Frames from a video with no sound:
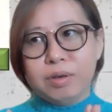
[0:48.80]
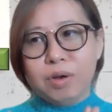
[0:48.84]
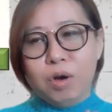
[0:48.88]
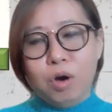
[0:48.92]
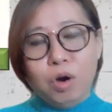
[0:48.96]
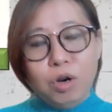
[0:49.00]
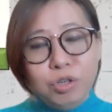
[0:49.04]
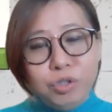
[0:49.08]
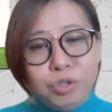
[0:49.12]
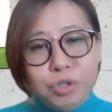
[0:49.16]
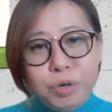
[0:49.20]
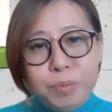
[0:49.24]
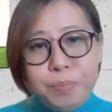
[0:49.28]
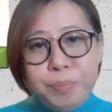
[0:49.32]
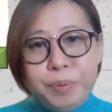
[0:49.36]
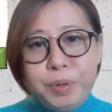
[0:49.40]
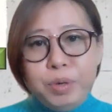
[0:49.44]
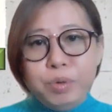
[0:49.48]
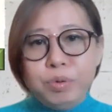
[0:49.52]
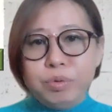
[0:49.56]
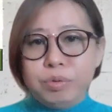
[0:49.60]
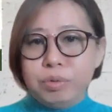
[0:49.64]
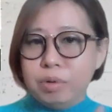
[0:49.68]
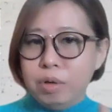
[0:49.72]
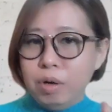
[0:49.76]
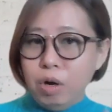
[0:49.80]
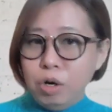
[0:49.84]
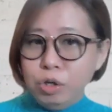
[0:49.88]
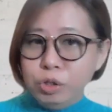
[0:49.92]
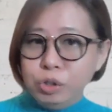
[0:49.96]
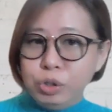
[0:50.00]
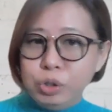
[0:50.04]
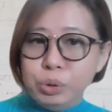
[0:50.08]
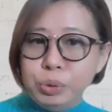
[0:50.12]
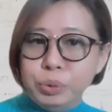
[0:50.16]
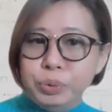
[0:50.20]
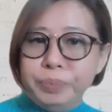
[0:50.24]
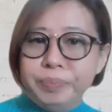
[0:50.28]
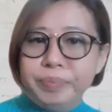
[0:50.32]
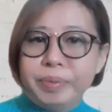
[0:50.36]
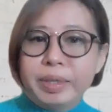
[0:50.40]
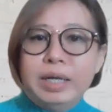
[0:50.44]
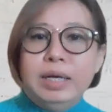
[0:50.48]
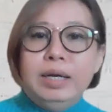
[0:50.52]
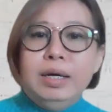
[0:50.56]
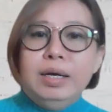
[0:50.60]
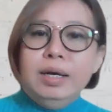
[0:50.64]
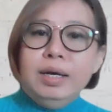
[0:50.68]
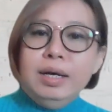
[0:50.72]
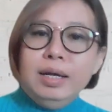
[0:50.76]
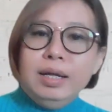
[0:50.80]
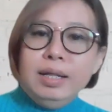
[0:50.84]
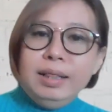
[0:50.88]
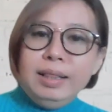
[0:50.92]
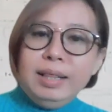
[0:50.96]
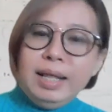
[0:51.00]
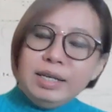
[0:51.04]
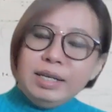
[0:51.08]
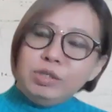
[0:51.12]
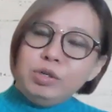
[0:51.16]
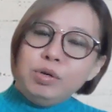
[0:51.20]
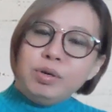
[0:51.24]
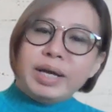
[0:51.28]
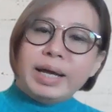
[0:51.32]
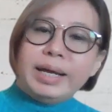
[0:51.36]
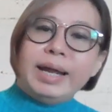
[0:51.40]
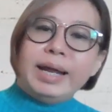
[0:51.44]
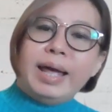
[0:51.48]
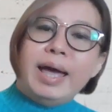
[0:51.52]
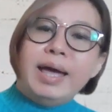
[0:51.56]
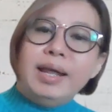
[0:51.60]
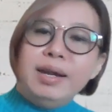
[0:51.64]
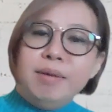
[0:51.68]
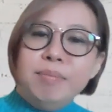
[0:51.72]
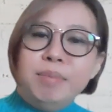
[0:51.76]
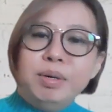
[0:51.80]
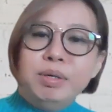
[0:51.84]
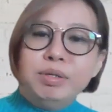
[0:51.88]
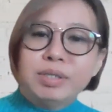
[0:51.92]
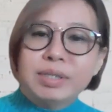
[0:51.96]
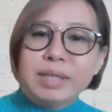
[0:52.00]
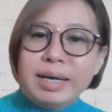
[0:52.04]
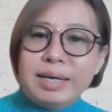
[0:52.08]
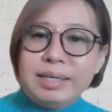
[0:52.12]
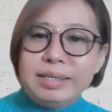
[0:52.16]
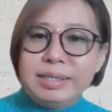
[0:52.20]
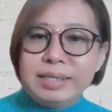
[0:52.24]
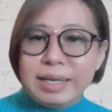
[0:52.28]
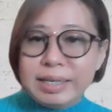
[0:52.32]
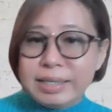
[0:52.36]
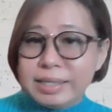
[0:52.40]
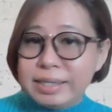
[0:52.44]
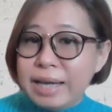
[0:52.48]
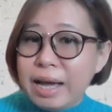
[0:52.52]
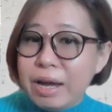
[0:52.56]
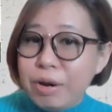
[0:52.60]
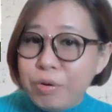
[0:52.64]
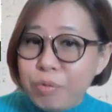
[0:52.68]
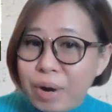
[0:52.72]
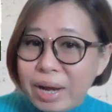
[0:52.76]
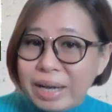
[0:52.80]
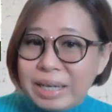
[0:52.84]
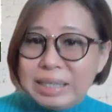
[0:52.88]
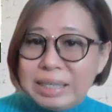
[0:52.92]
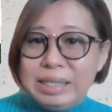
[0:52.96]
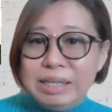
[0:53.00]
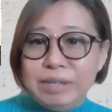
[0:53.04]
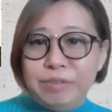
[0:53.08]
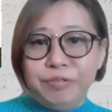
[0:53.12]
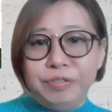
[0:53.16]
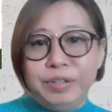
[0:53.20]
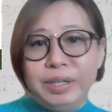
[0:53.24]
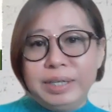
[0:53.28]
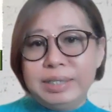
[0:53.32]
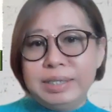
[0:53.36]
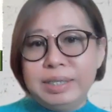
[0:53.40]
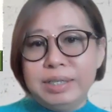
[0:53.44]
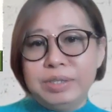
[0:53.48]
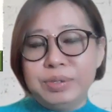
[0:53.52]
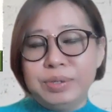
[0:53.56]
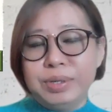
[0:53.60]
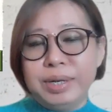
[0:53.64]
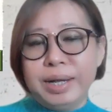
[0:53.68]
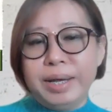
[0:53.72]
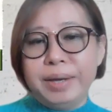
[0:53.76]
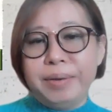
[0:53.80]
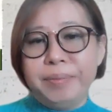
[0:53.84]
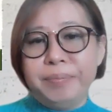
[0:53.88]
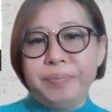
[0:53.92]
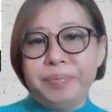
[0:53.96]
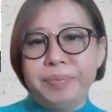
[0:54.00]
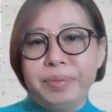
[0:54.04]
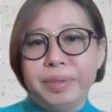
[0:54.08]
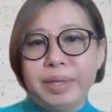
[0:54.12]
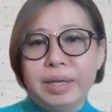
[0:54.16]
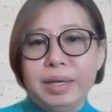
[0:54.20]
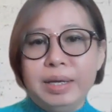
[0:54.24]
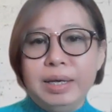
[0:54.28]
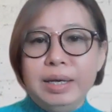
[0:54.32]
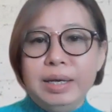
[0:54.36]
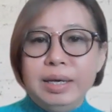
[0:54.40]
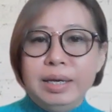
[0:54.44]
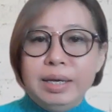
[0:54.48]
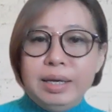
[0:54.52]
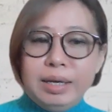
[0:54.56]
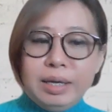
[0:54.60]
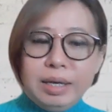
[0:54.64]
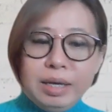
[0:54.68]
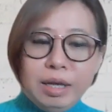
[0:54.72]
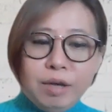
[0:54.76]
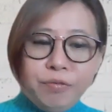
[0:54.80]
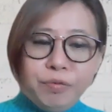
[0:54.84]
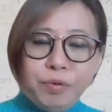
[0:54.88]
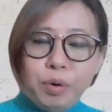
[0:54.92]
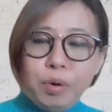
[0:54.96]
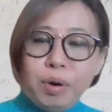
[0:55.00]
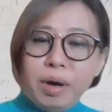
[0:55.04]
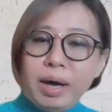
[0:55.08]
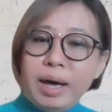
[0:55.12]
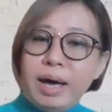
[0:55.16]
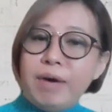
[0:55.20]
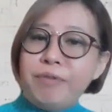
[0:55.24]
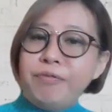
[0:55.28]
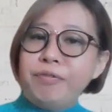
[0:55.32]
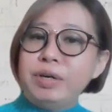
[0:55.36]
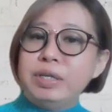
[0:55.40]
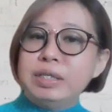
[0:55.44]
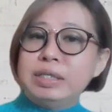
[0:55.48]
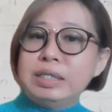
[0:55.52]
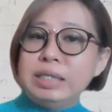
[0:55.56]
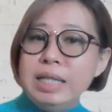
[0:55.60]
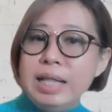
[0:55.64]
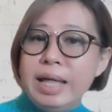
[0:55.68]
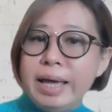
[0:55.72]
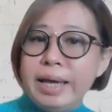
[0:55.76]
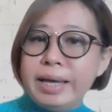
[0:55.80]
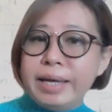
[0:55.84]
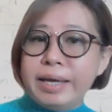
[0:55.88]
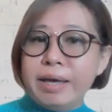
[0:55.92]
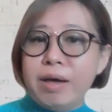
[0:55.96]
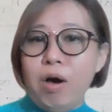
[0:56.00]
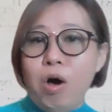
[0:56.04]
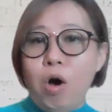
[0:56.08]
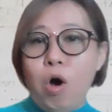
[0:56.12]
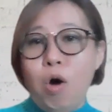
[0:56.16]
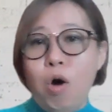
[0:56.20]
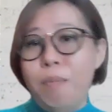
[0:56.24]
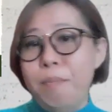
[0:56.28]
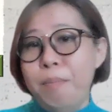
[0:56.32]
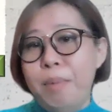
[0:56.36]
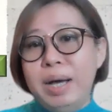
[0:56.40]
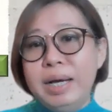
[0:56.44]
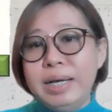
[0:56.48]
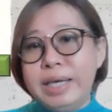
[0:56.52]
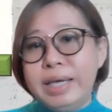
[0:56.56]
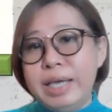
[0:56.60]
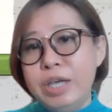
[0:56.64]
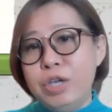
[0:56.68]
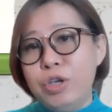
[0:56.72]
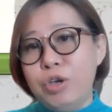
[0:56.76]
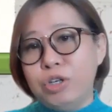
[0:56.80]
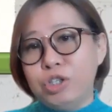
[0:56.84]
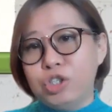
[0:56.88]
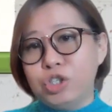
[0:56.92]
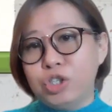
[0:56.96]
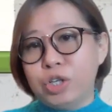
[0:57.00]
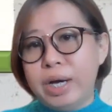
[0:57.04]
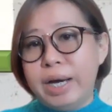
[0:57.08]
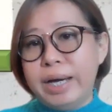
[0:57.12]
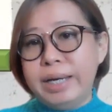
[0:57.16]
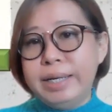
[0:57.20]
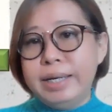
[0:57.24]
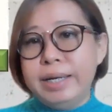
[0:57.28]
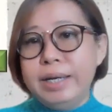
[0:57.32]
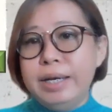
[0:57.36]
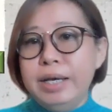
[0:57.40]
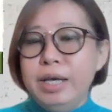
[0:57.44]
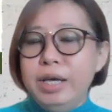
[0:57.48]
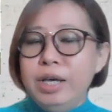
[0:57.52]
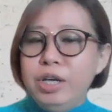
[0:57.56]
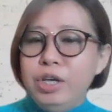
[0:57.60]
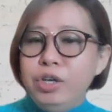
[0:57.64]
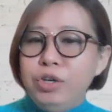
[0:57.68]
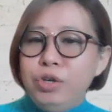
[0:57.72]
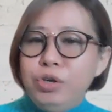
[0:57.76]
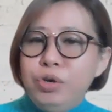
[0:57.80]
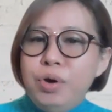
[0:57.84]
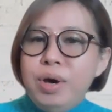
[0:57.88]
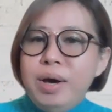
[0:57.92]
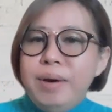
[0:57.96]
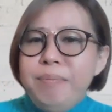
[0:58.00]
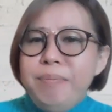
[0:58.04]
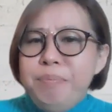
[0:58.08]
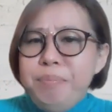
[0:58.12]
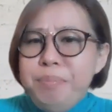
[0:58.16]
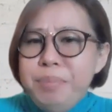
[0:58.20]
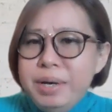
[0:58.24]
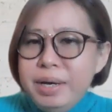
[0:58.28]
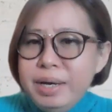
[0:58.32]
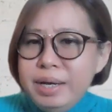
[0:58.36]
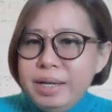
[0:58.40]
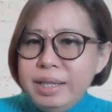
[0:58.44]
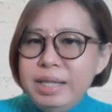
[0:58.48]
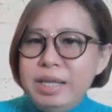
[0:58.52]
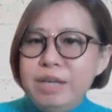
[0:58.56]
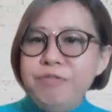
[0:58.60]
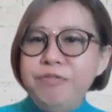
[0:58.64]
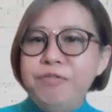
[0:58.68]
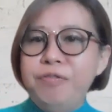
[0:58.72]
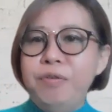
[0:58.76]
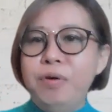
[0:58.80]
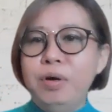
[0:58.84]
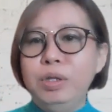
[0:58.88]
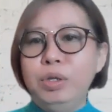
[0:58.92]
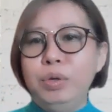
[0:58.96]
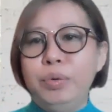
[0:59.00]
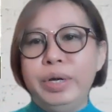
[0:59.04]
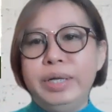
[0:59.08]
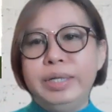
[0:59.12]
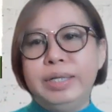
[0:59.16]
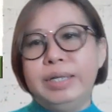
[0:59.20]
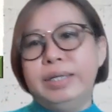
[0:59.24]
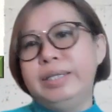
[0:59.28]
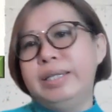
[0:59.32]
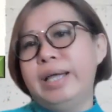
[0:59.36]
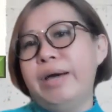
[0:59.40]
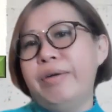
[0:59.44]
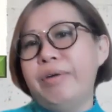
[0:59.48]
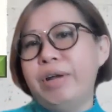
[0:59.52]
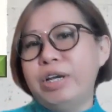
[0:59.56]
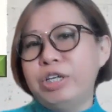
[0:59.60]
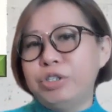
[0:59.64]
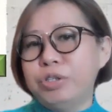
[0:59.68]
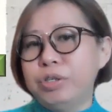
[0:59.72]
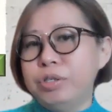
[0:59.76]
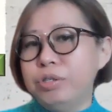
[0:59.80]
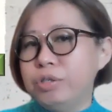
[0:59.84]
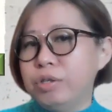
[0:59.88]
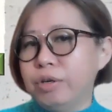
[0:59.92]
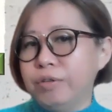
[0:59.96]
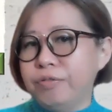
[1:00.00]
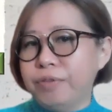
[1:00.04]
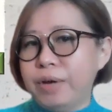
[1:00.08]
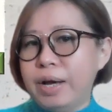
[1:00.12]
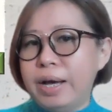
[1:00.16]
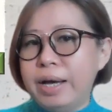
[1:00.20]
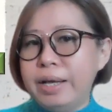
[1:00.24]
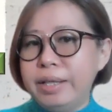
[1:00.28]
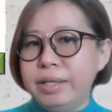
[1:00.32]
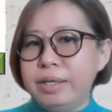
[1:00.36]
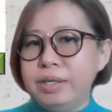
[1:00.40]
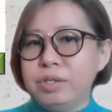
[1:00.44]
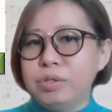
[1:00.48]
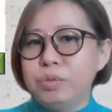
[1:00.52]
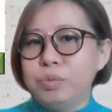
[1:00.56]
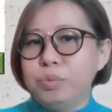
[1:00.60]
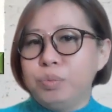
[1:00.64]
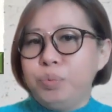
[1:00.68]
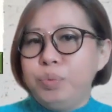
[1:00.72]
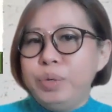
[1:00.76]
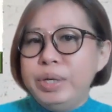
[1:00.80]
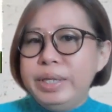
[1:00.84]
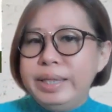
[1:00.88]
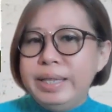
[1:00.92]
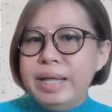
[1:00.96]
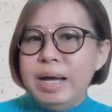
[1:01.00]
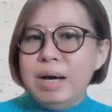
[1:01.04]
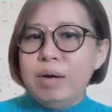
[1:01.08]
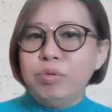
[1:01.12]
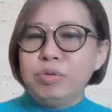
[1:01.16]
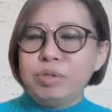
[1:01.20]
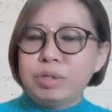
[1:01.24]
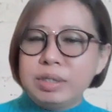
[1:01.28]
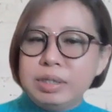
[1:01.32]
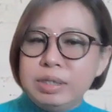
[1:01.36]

contribute or do. Let's look at the animal signs that's directly afflicted today. If you have snake or monkey in your chart, you are merely following the directions of others without